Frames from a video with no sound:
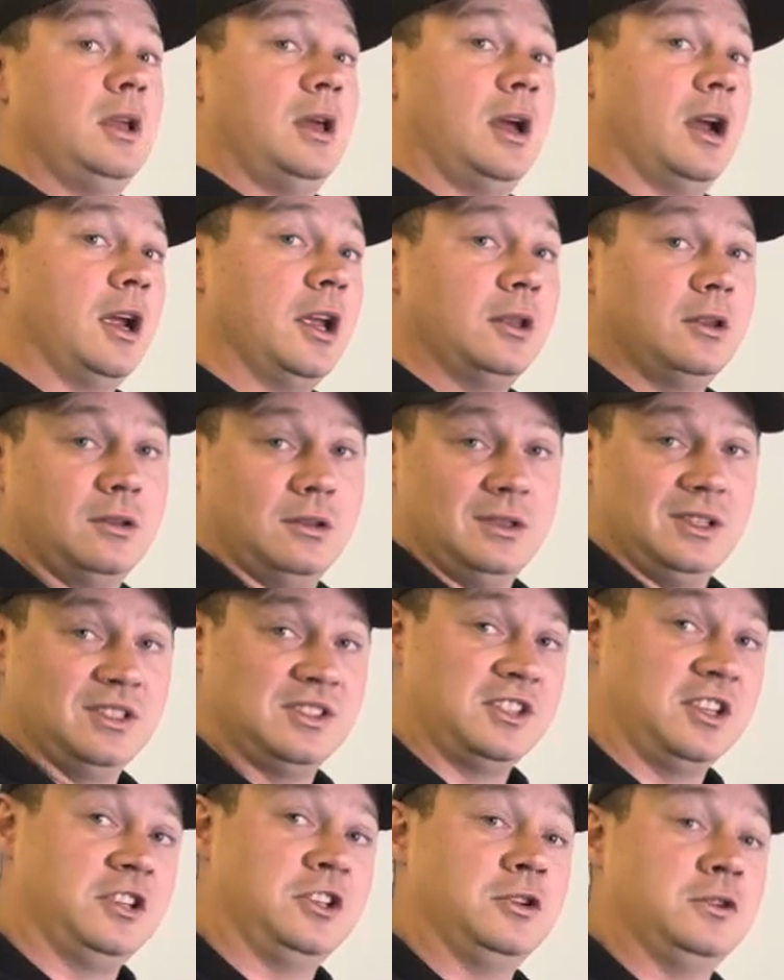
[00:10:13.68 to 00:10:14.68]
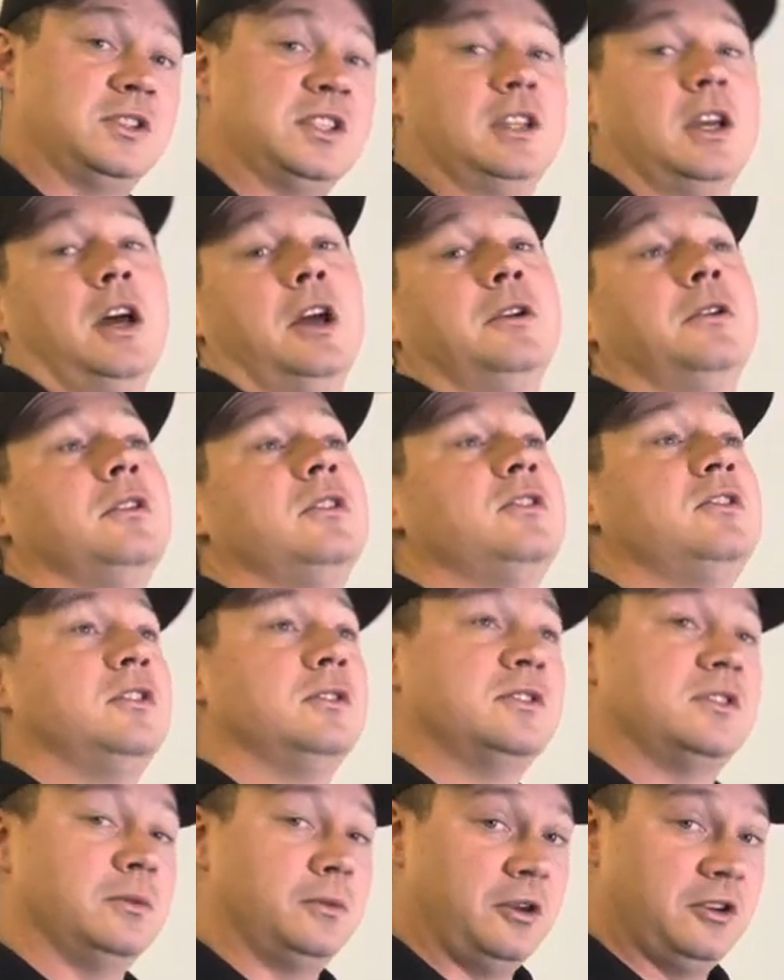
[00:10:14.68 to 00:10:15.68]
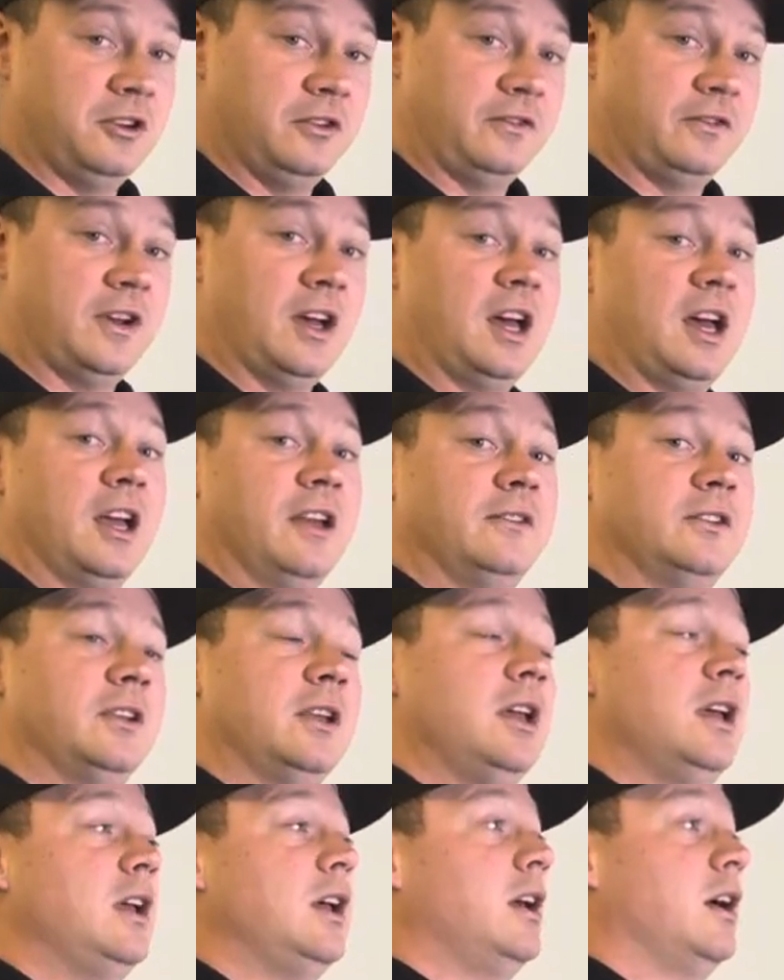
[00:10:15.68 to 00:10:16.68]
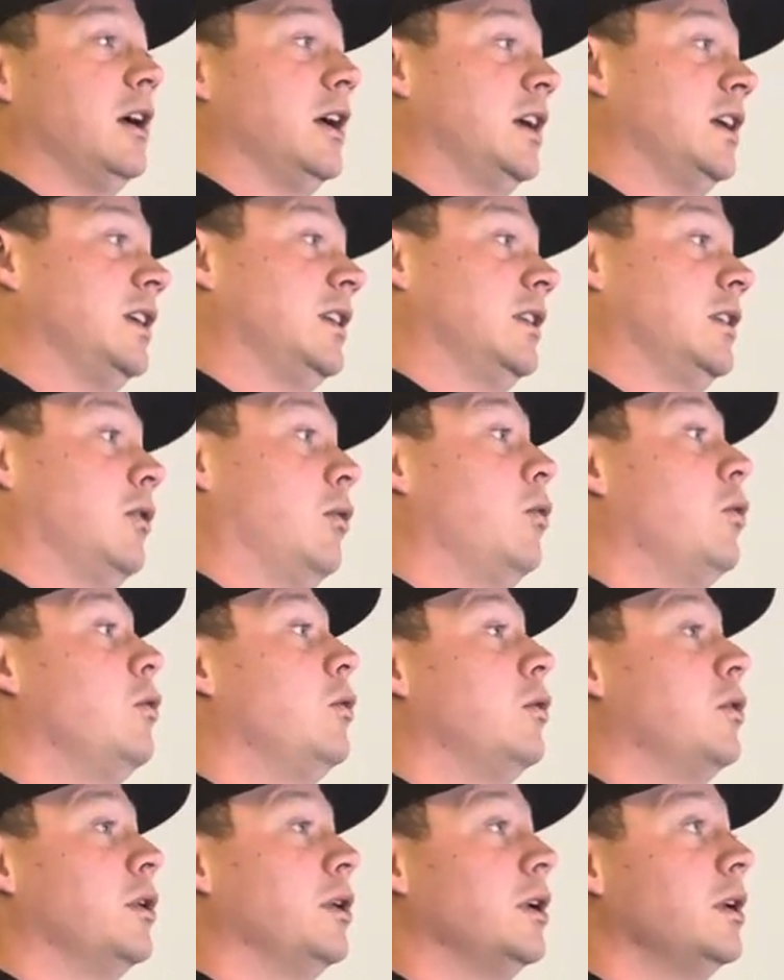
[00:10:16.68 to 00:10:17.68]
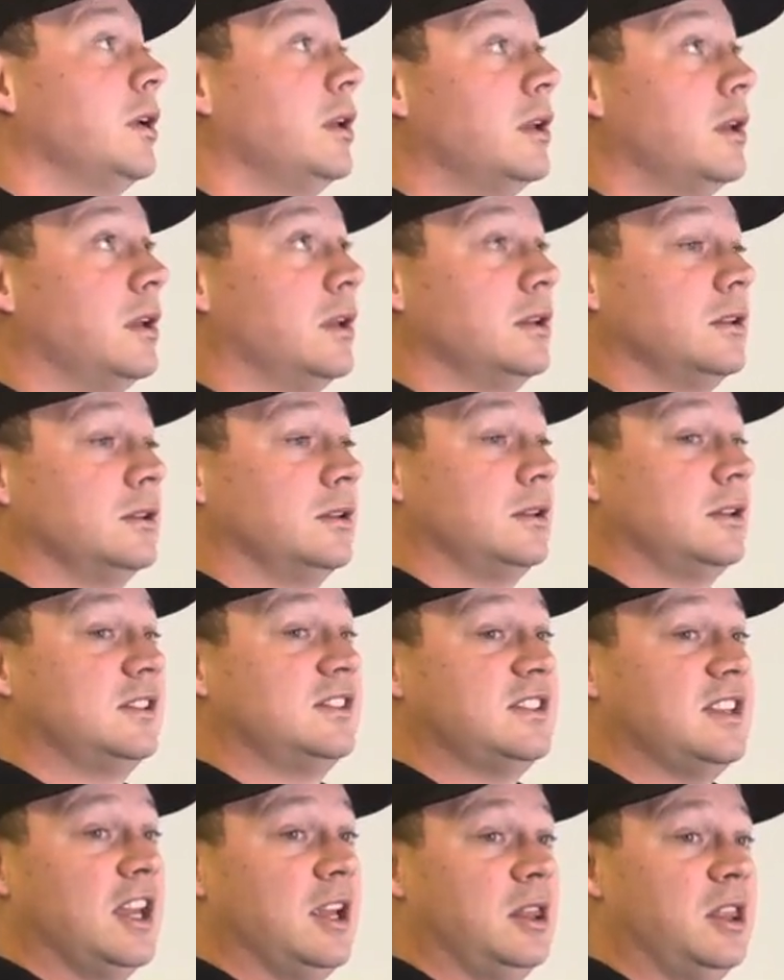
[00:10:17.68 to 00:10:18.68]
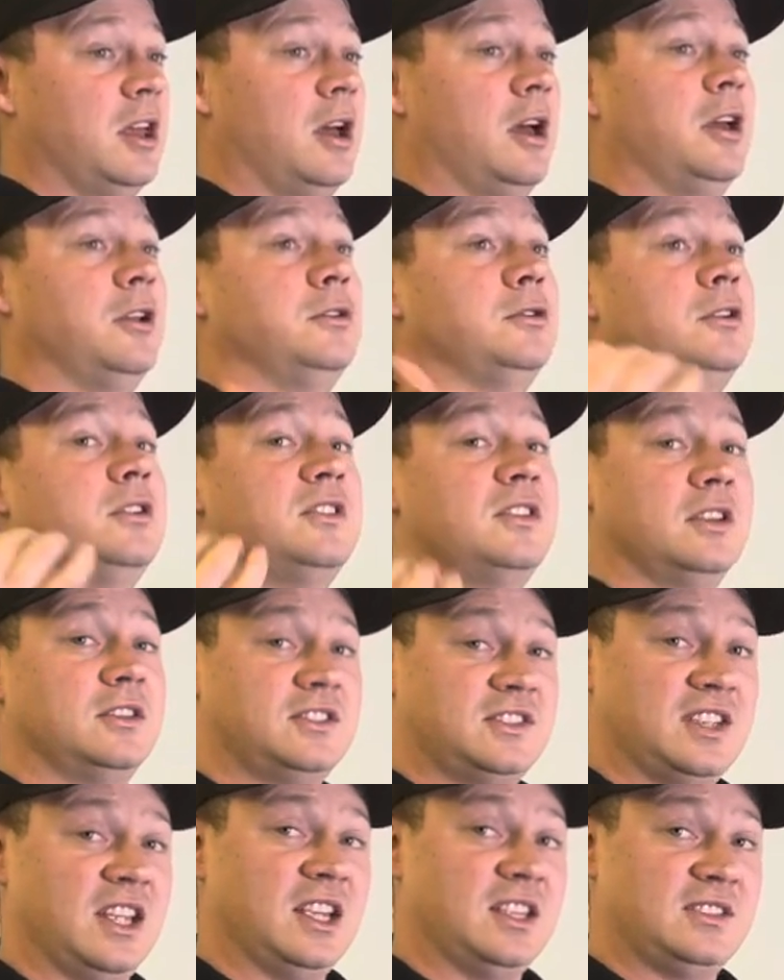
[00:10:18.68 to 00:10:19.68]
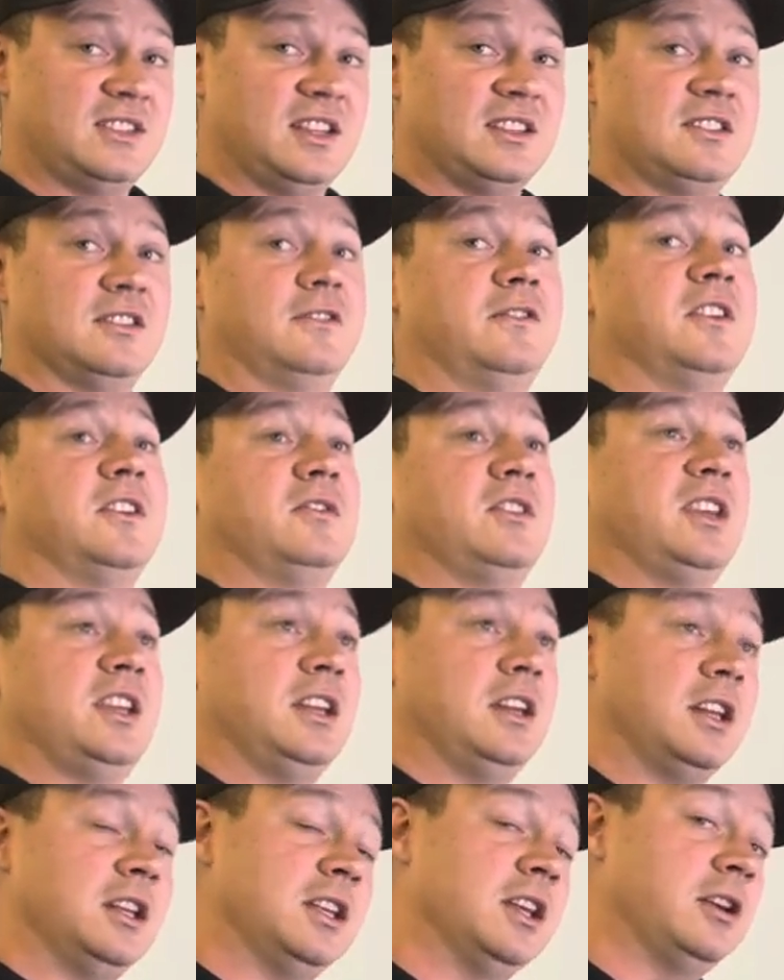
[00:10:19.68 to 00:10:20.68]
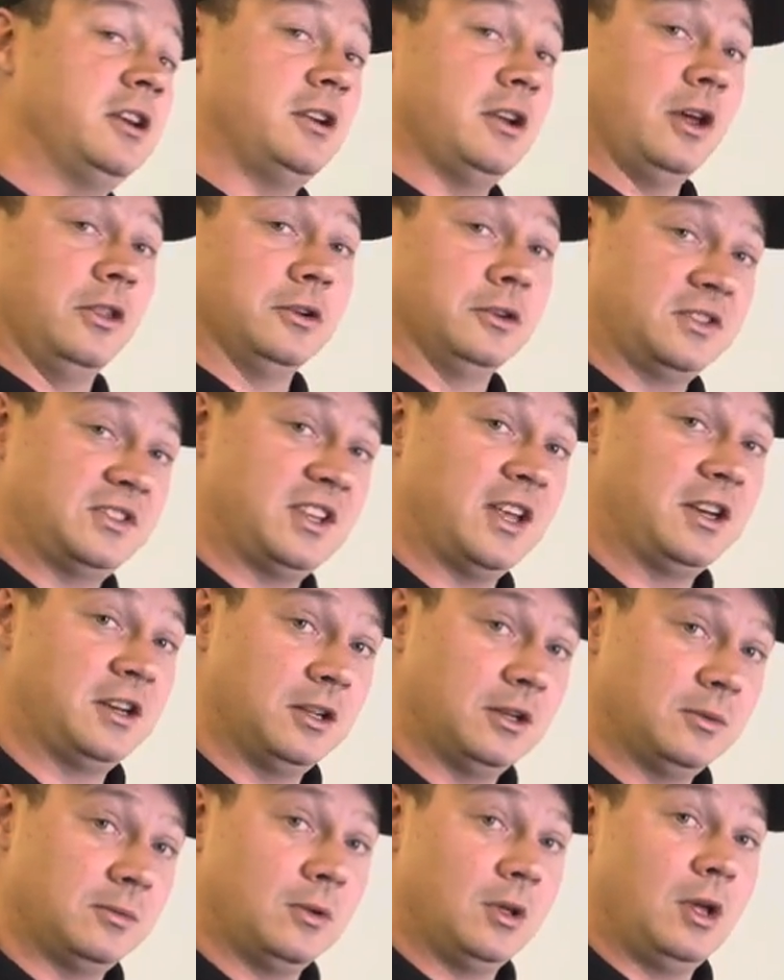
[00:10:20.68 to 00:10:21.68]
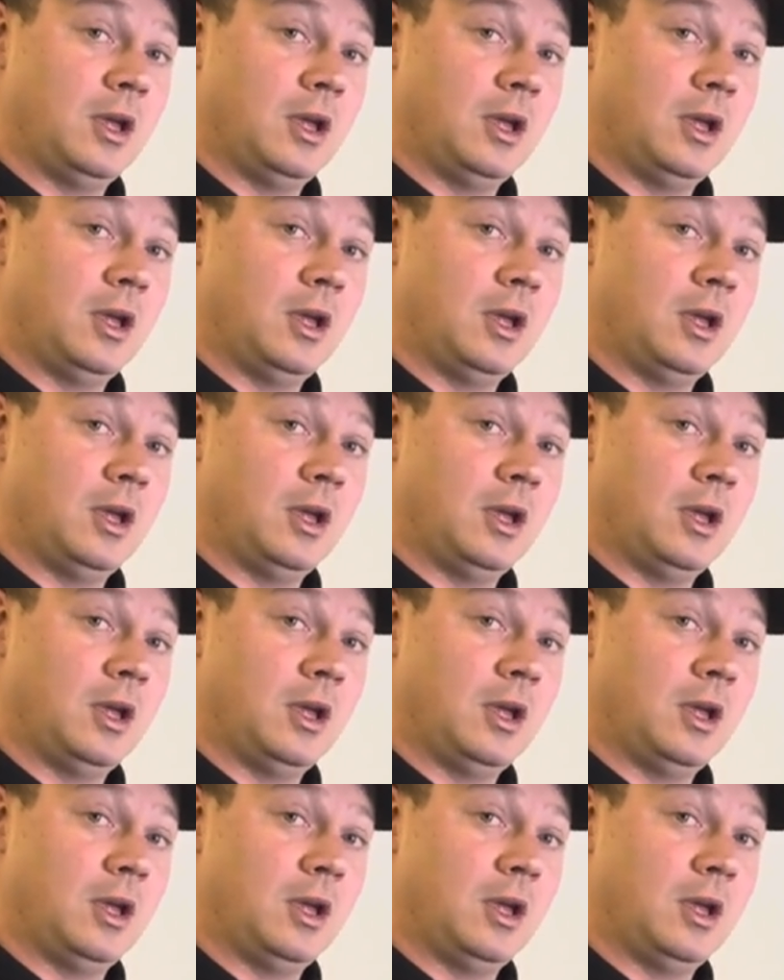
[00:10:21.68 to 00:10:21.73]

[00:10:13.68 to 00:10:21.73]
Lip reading: all right, and say using the hundreds, use the 105s, all right, or stay at the hundreds, stay at sets of 15 and get another set in.